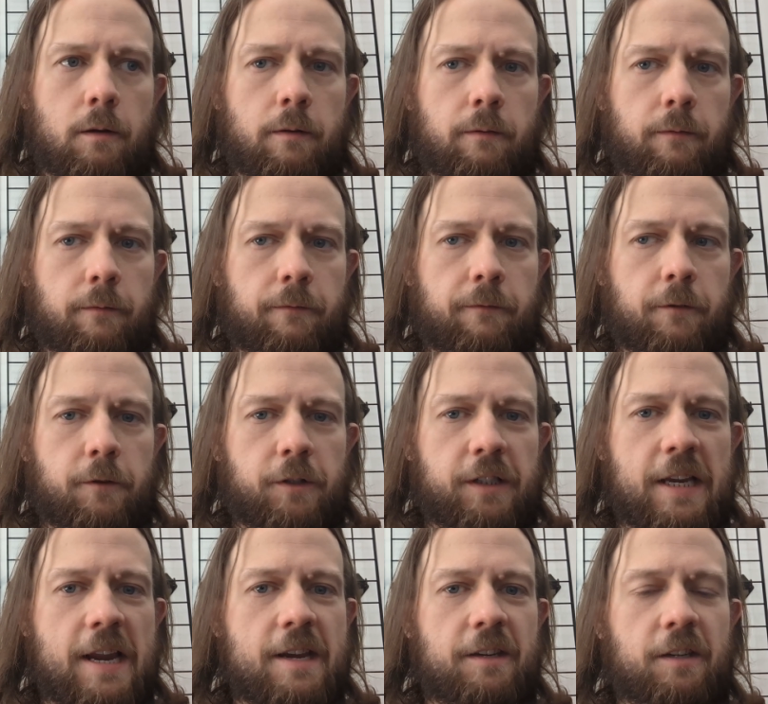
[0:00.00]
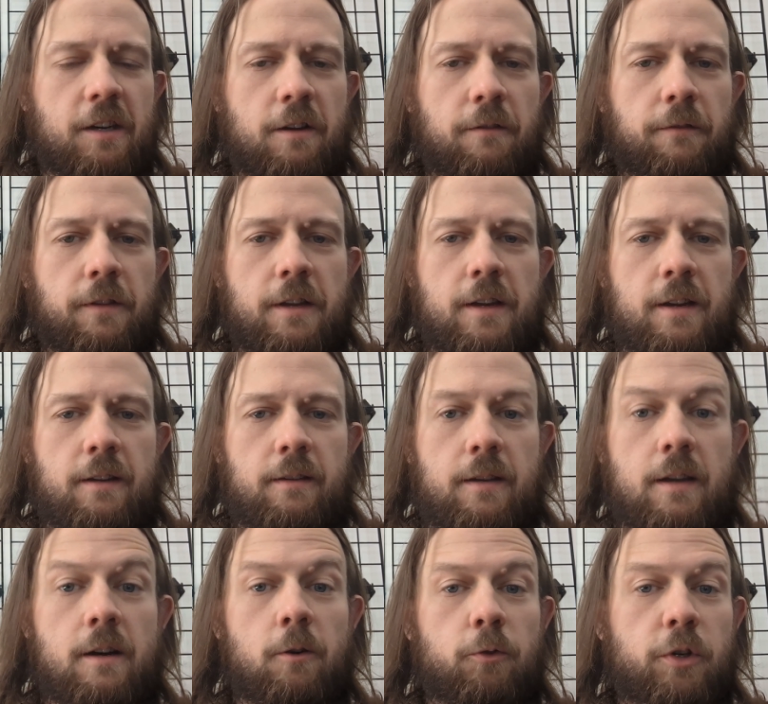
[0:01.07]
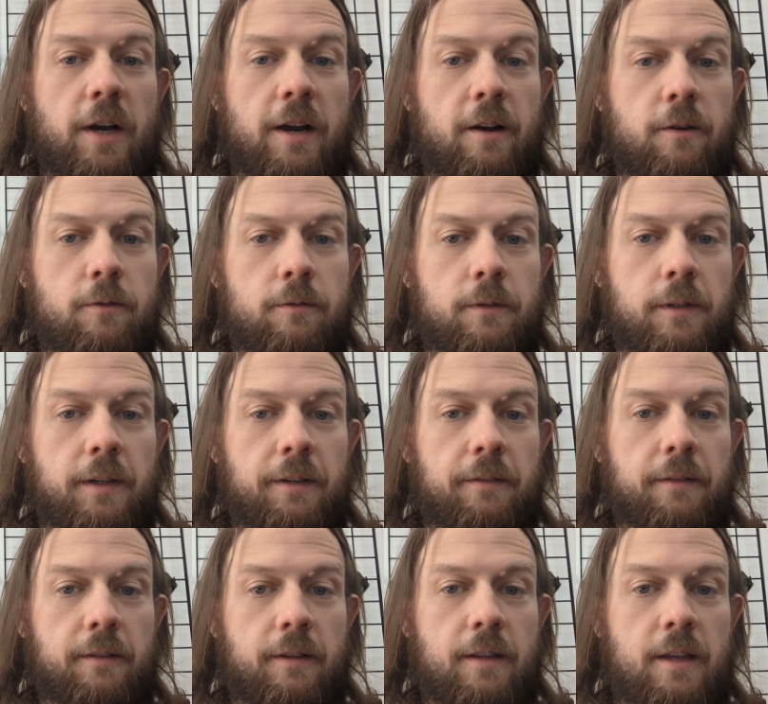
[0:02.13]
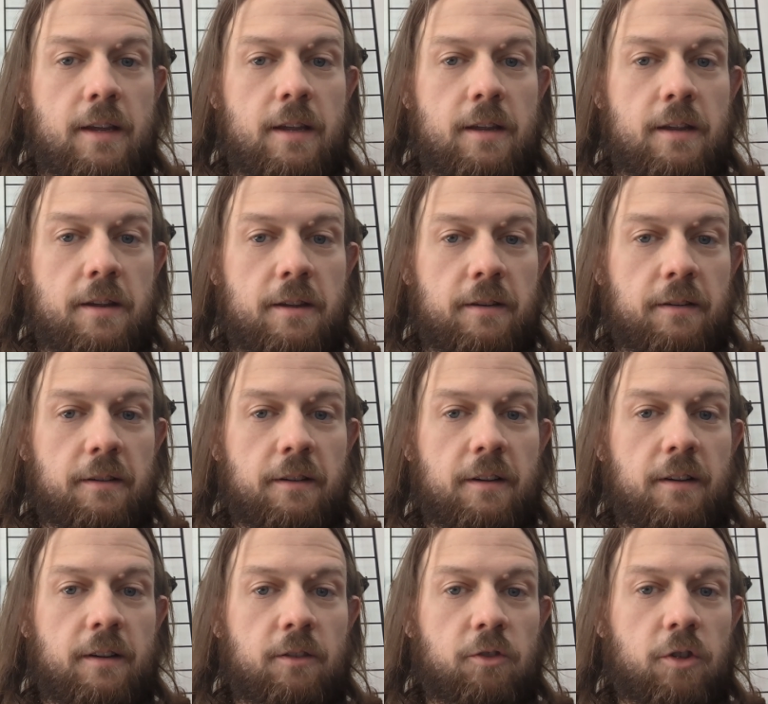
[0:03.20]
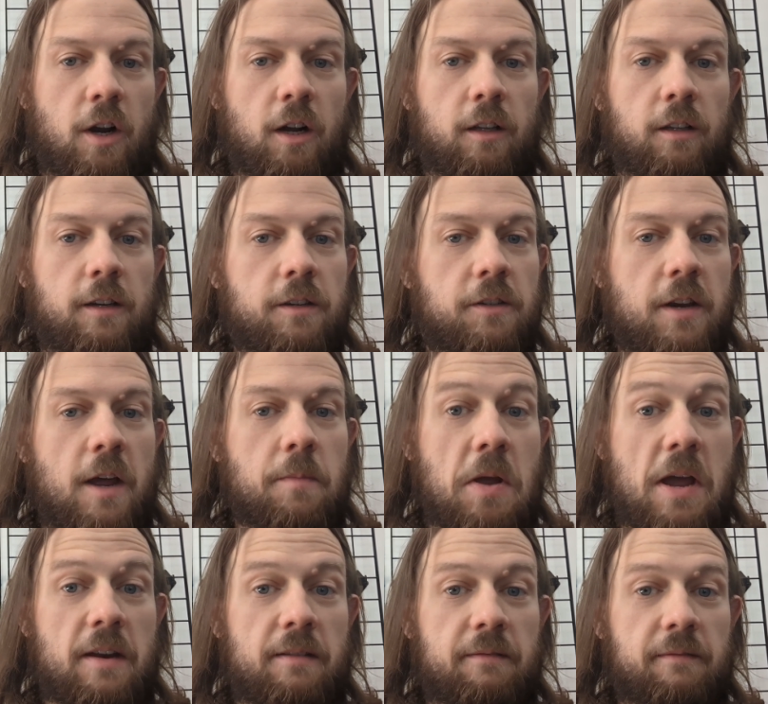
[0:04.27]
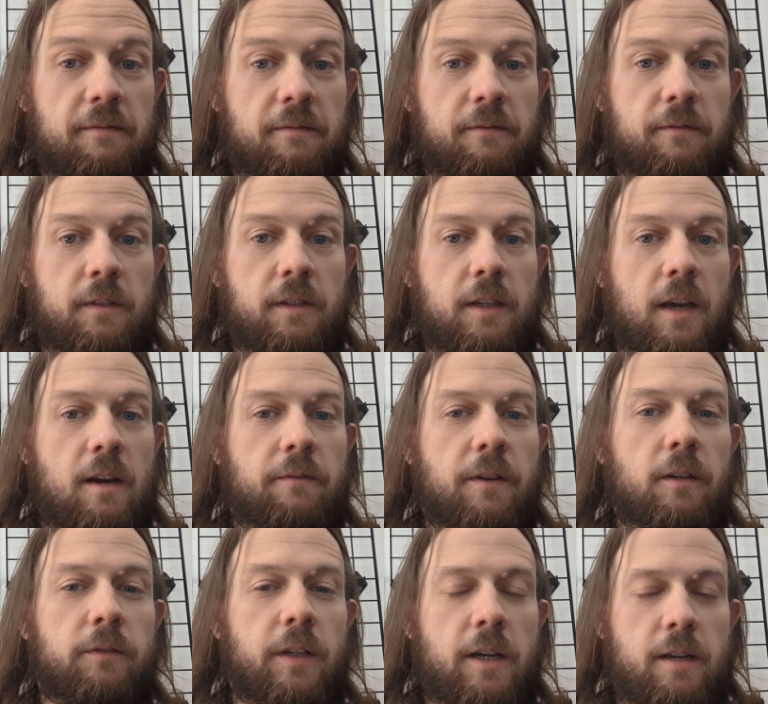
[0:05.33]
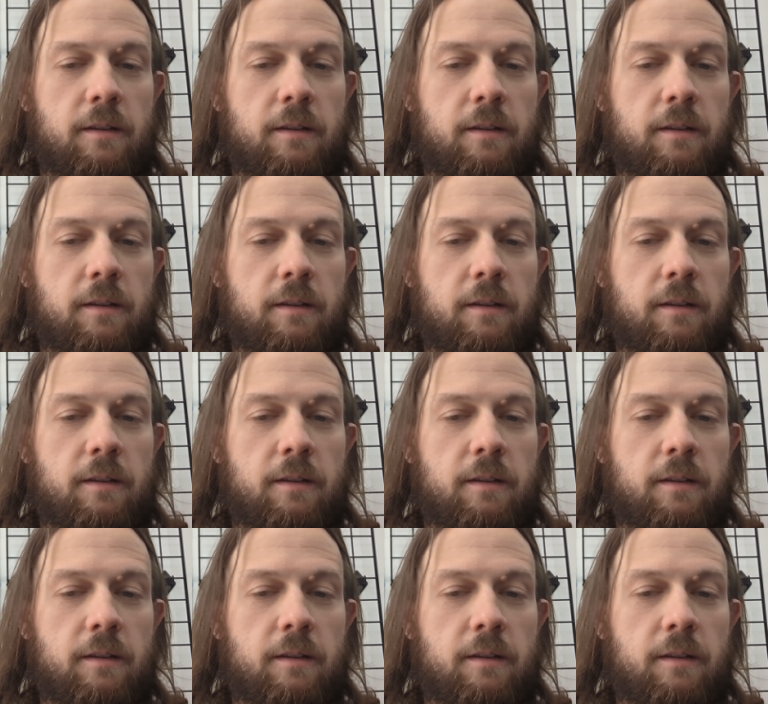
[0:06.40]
like the worst ingredient, but it's like the last one on the list. So therefore, in my opinion, not bad at all.